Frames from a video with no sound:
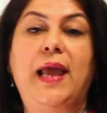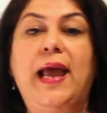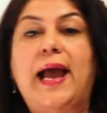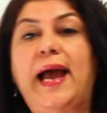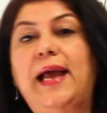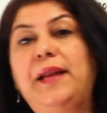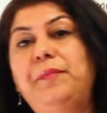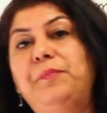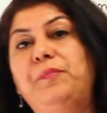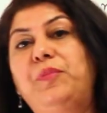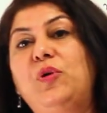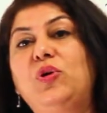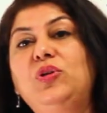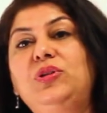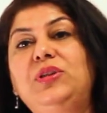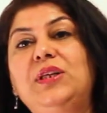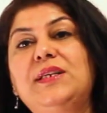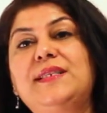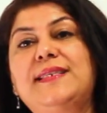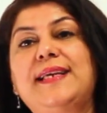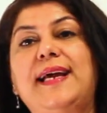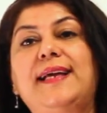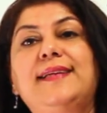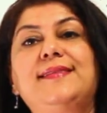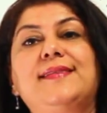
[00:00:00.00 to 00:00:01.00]
And both the
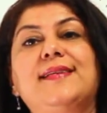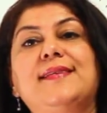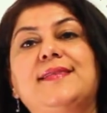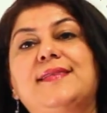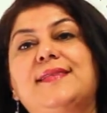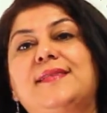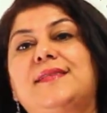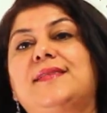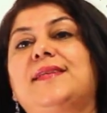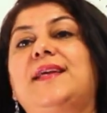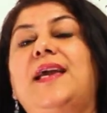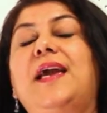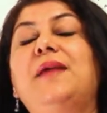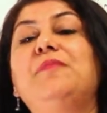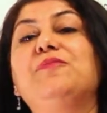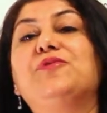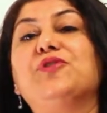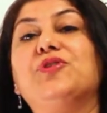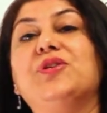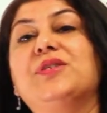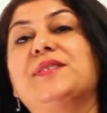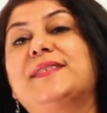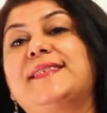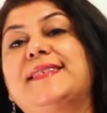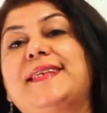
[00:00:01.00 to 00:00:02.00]
scientists came
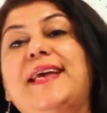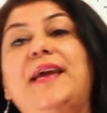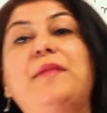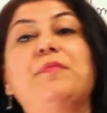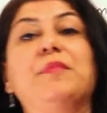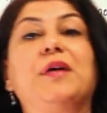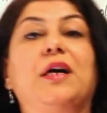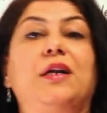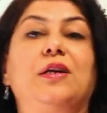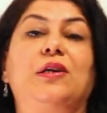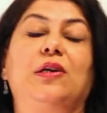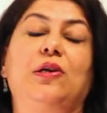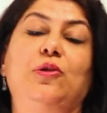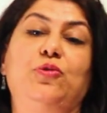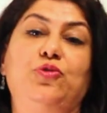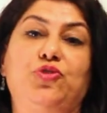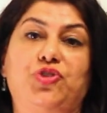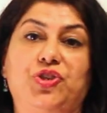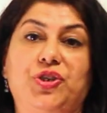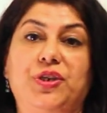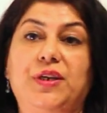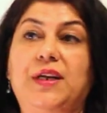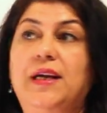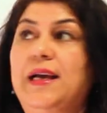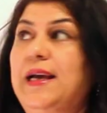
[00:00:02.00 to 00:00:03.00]
to the same
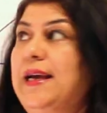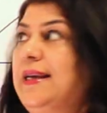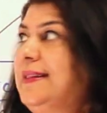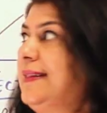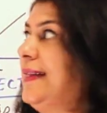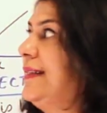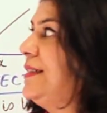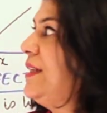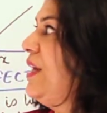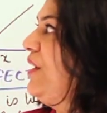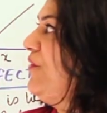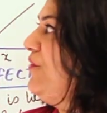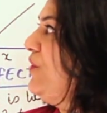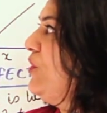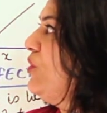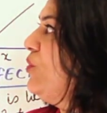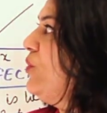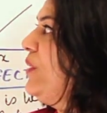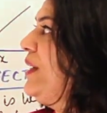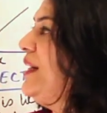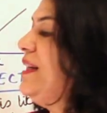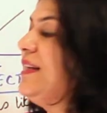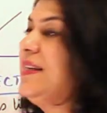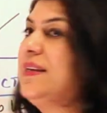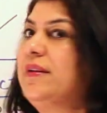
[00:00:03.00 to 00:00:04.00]
conclusion, that if
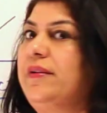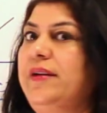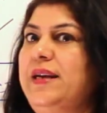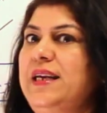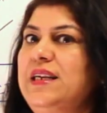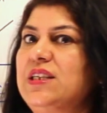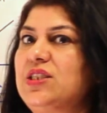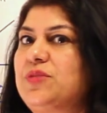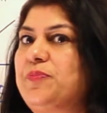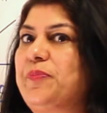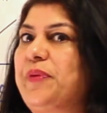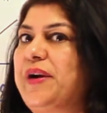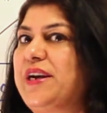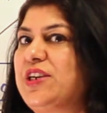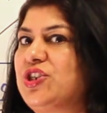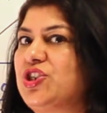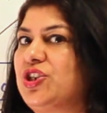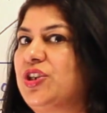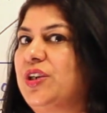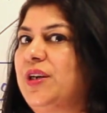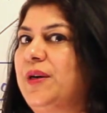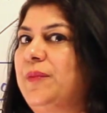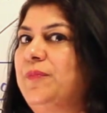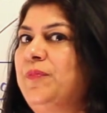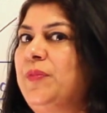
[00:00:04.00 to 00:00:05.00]
you increase
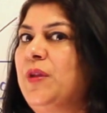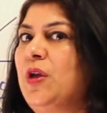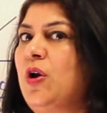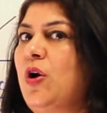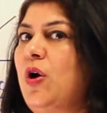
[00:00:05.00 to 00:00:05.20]
pressure,